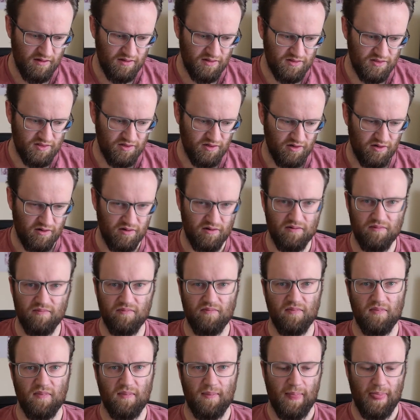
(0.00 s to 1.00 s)
So
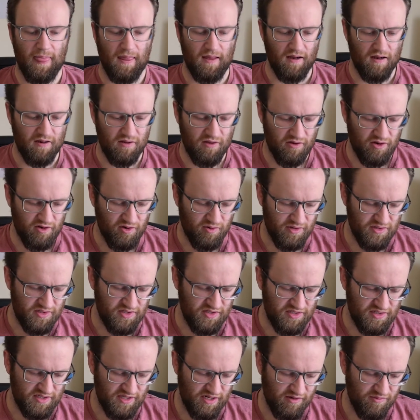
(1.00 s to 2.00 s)
a lot of the
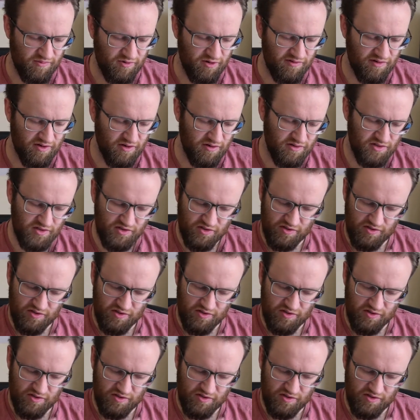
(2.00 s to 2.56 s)
questions now moving on to